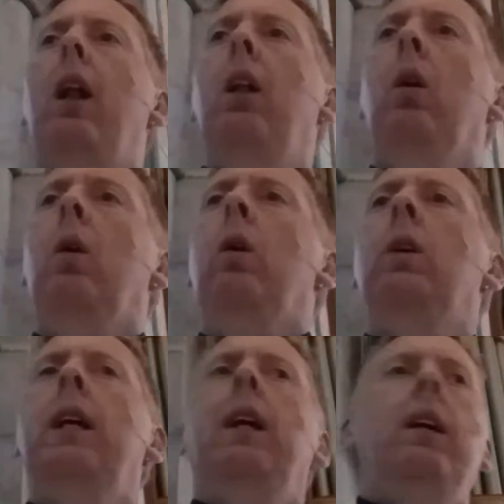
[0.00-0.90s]
the
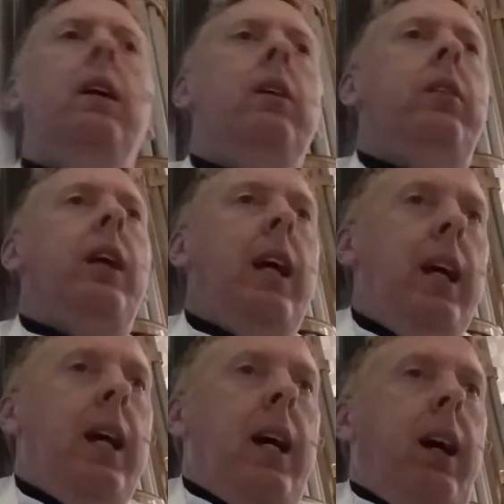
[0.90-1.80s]
Lord is
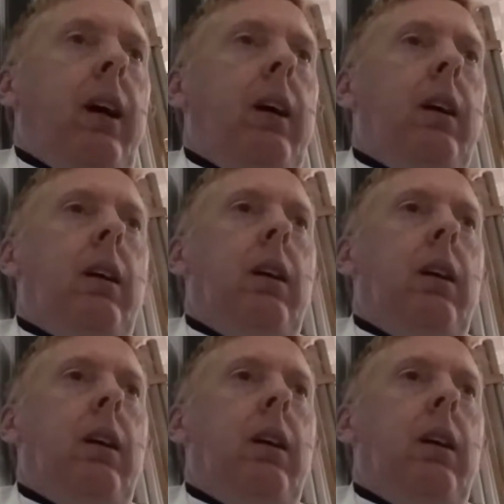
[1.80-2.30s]
here.